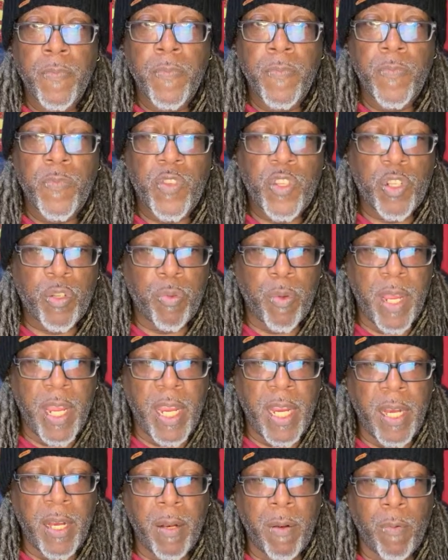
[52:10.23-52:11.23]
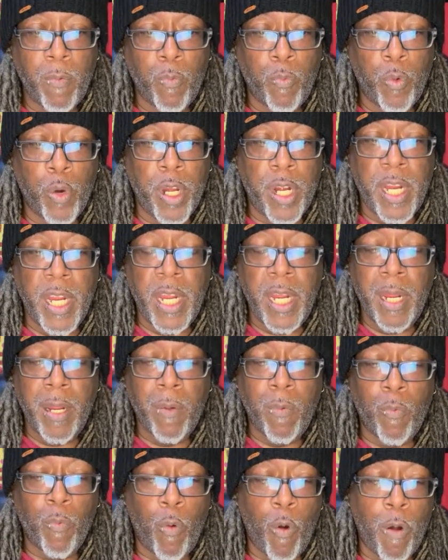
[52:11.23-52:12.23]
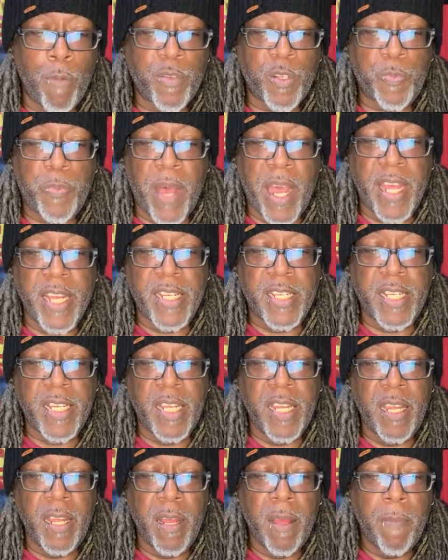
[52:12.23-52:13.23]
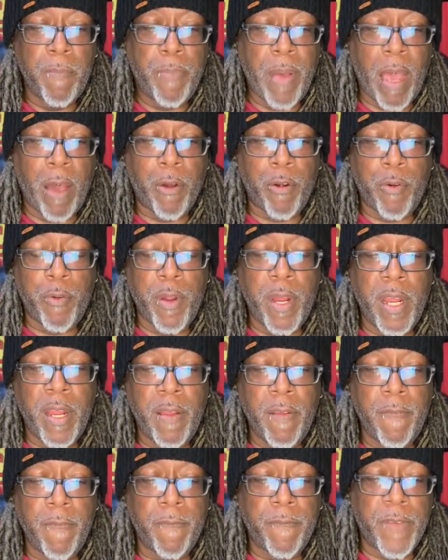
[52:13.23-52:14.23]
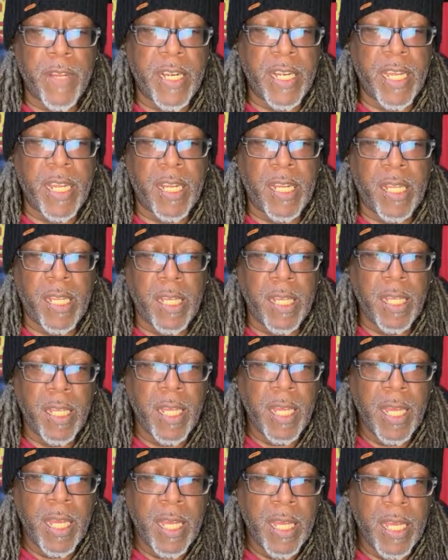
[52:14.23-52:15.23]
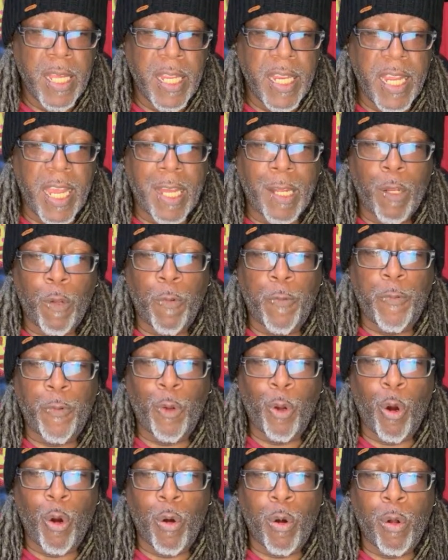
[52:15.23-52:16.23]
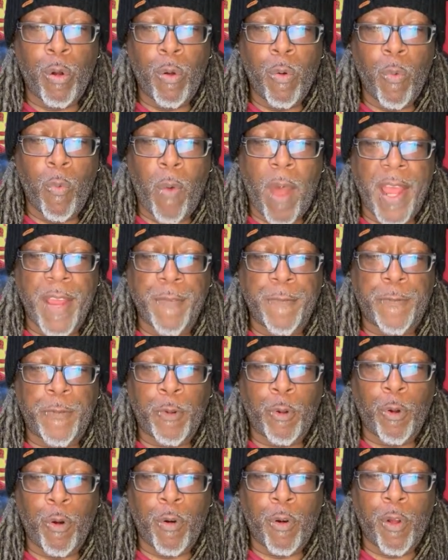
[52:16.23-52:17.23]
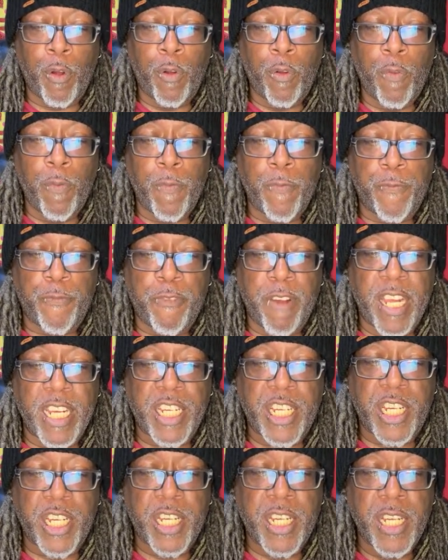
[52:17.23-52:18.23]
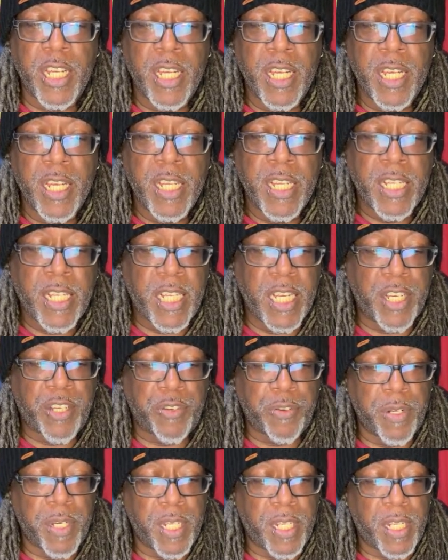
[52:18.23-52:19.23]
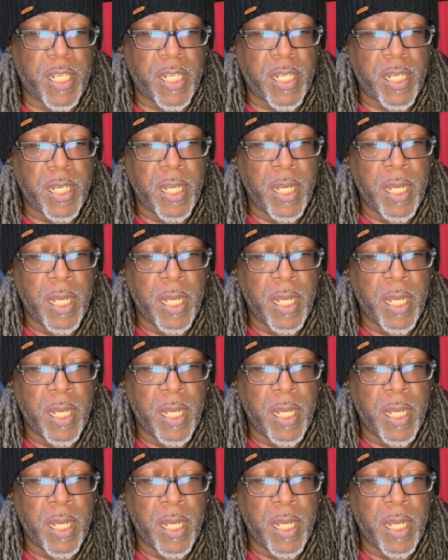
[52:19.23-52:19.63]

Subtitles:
sweet, woody, warm, spicy, powdery, vanilla, yellow floral, white floral, fresh, citrus.